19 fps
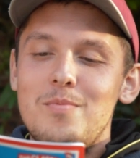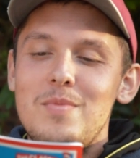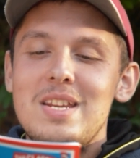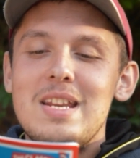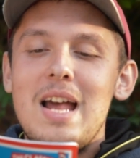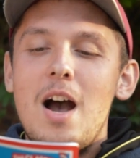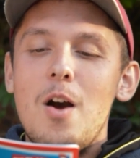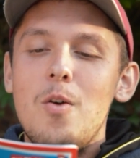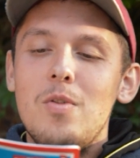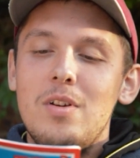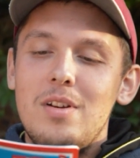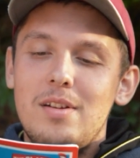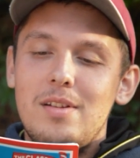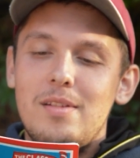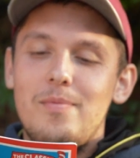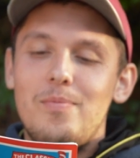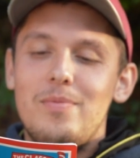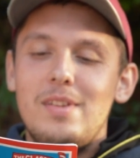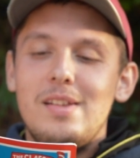now.
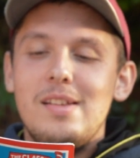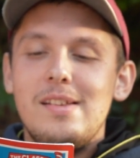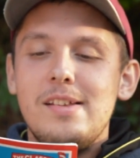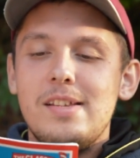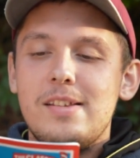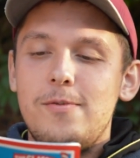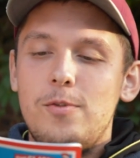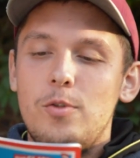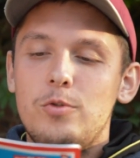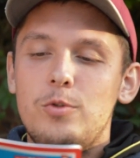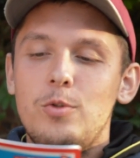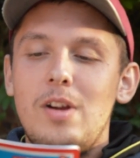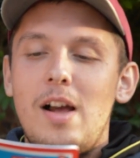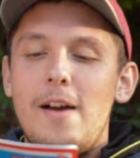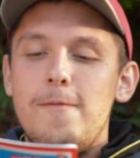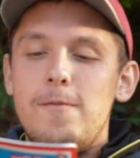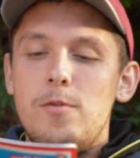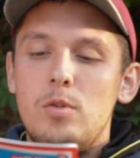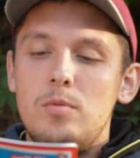It is fun to
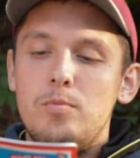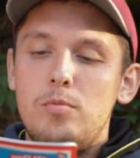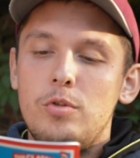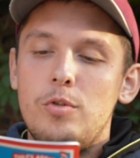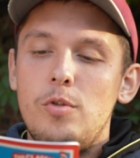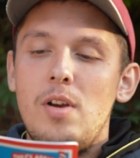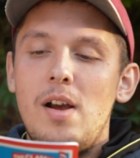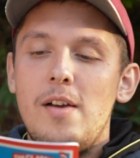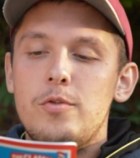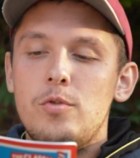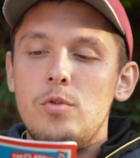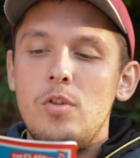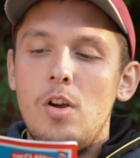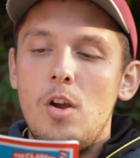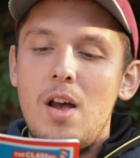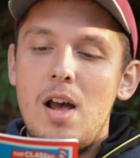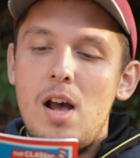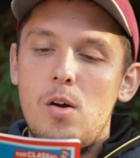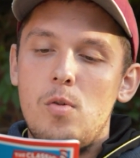have fun, but you have to
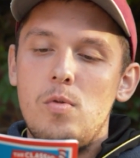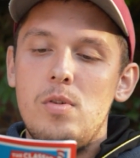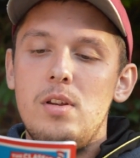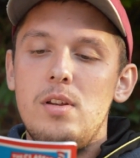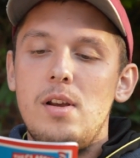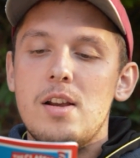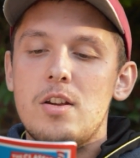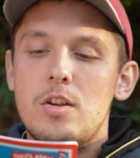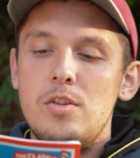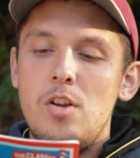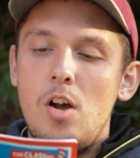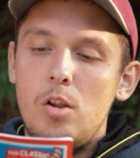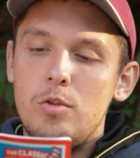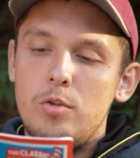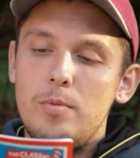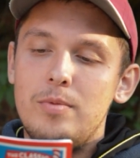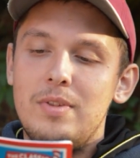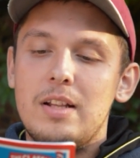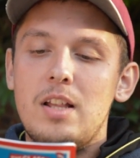know how. I can
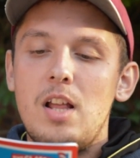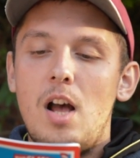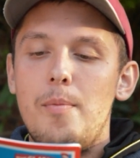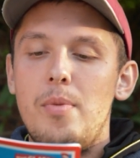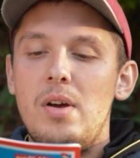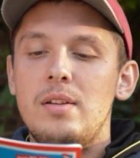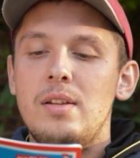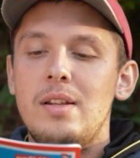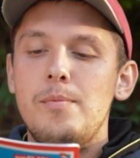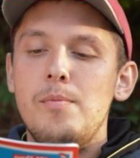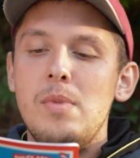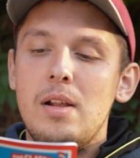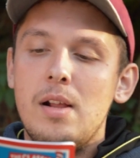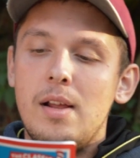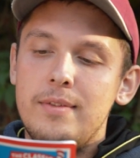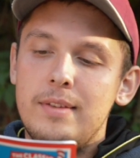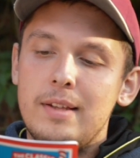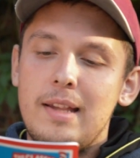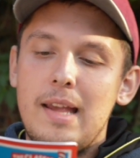hold up the cup and the milk
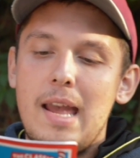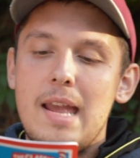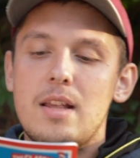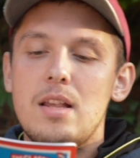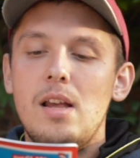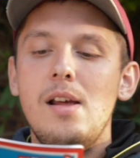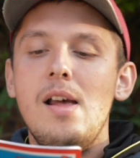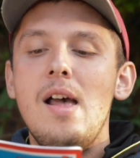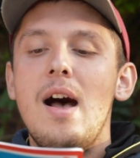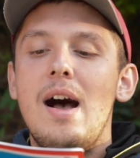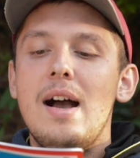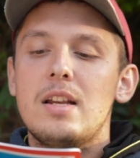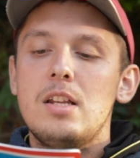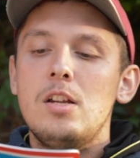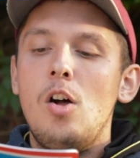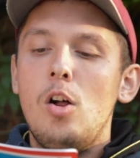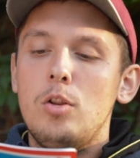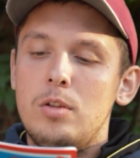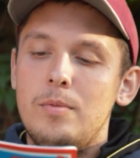and the cake. I
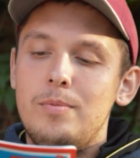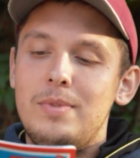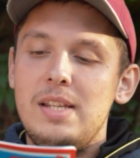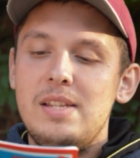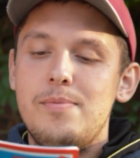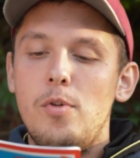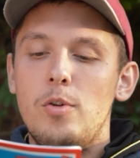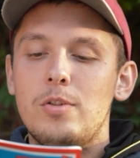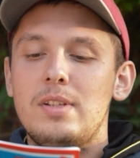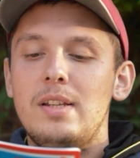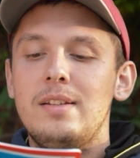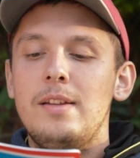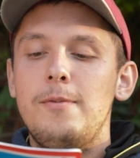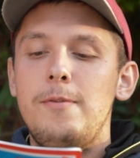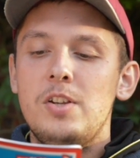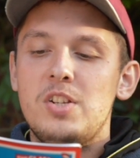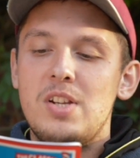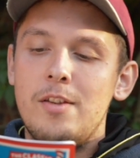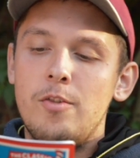can hold up these books and the
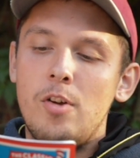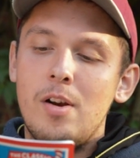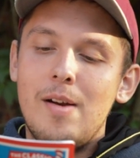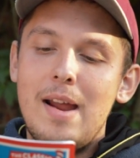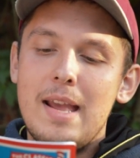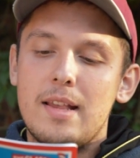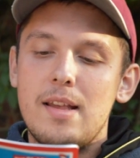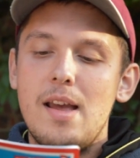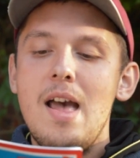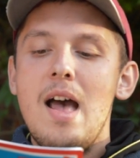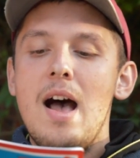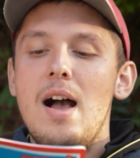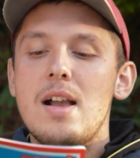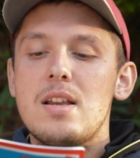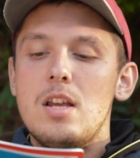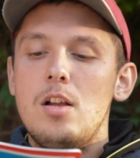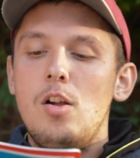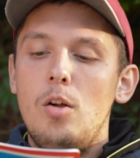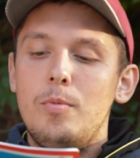fish and a rake. I
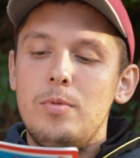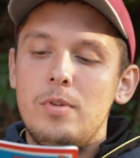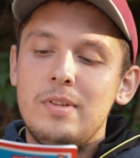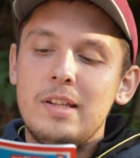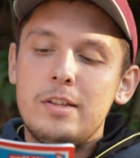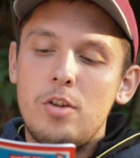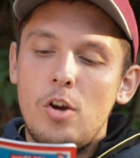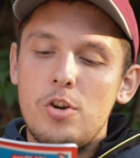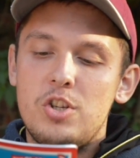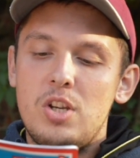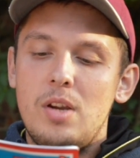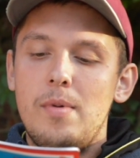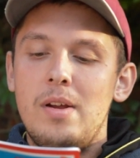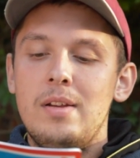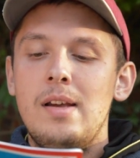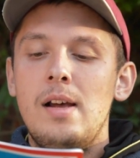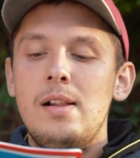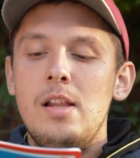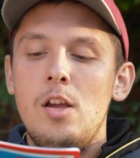can hold up the toy ship
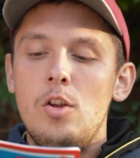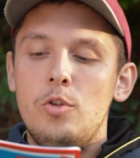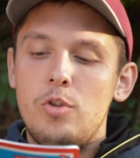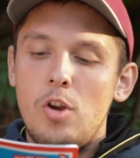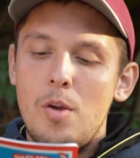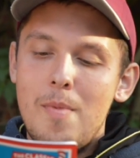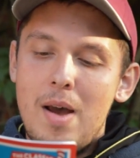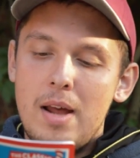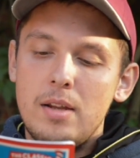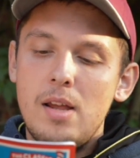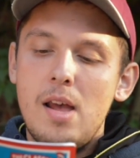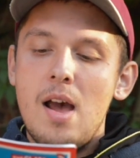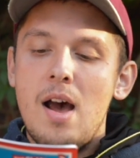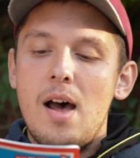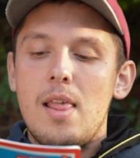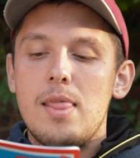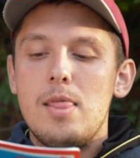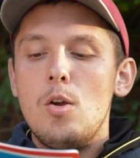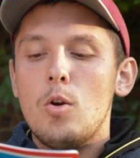and a little toy man.
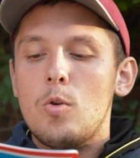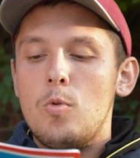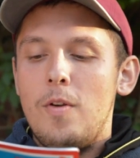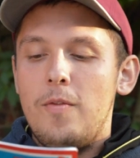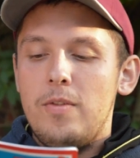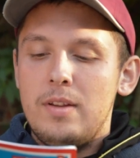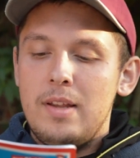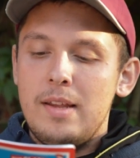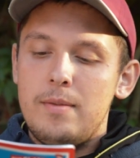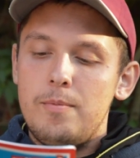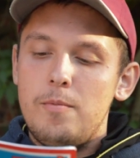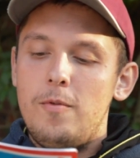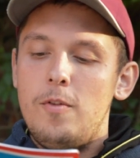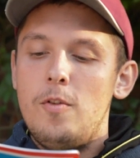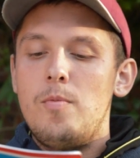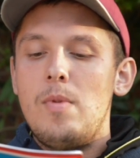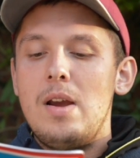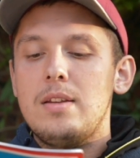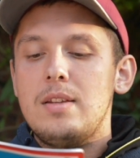And look,
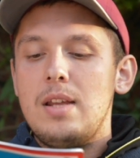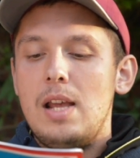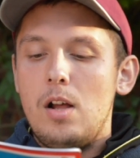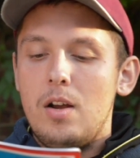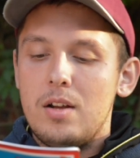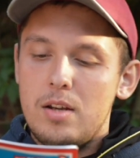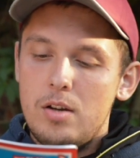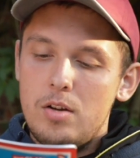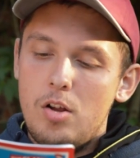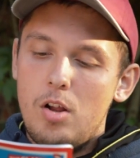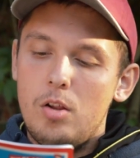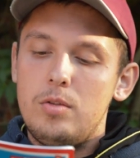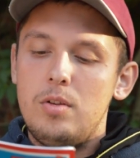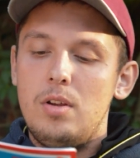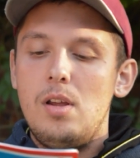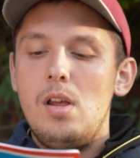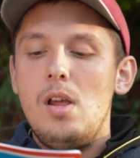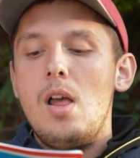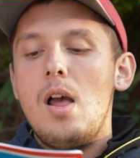with my tail I can
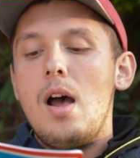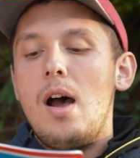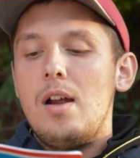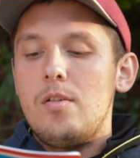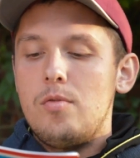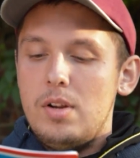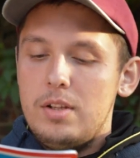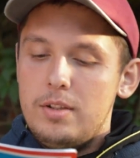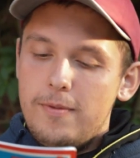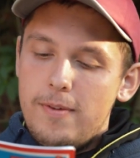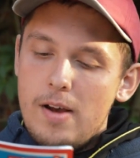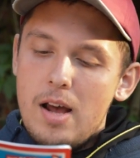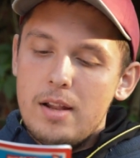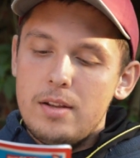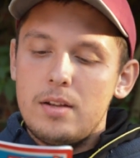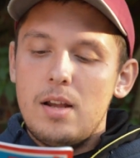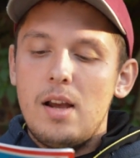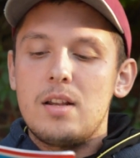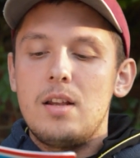hold a red
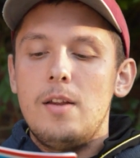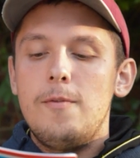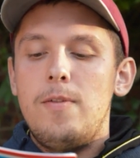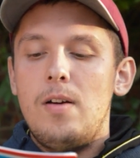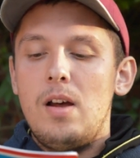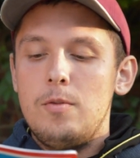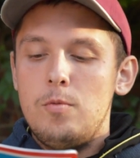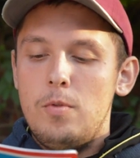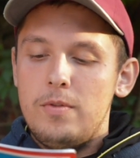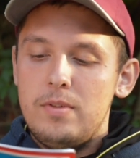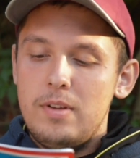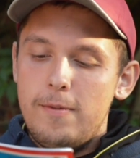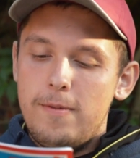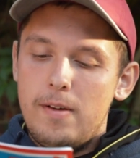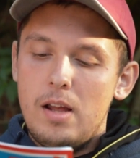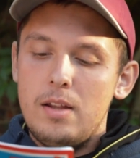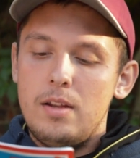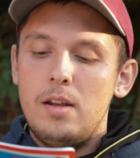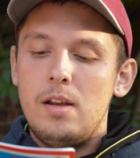fan. I can fan with the
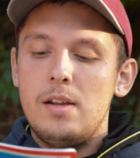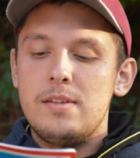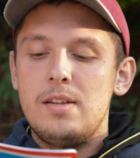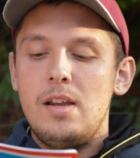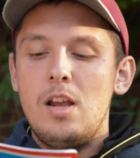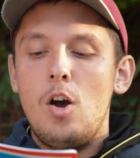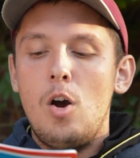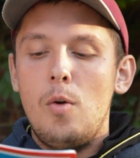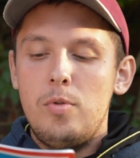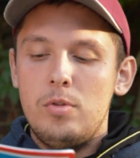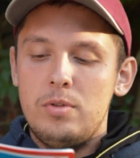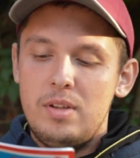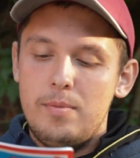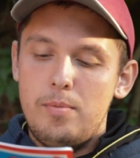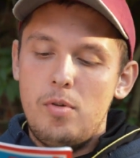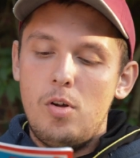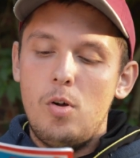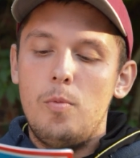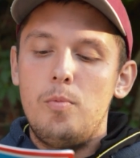fan as I hop on the
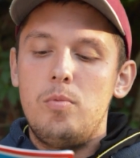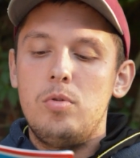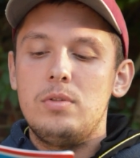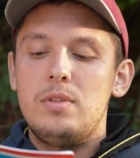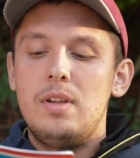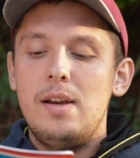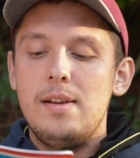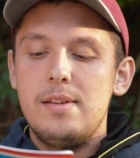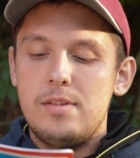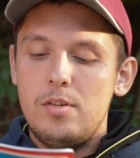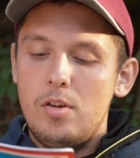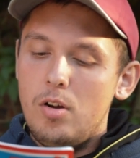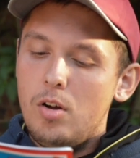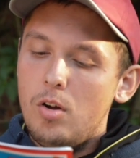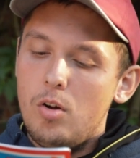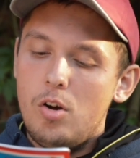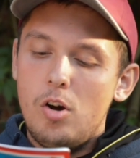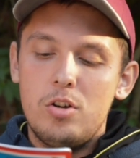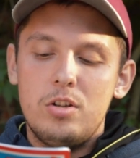ball, but that is not
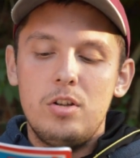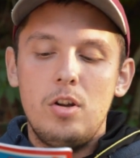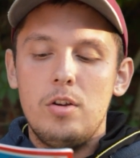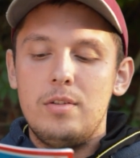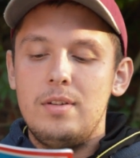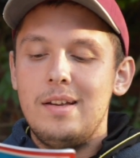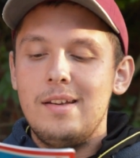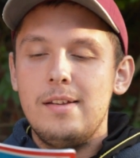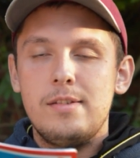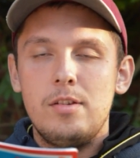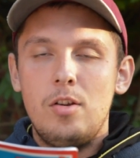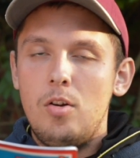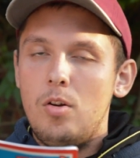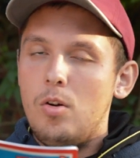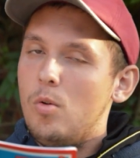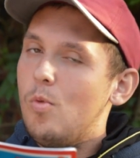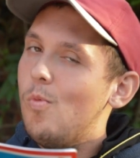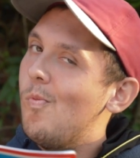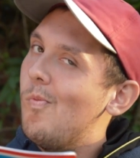all. Oh no, that is not
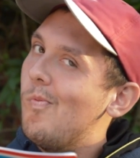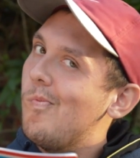all.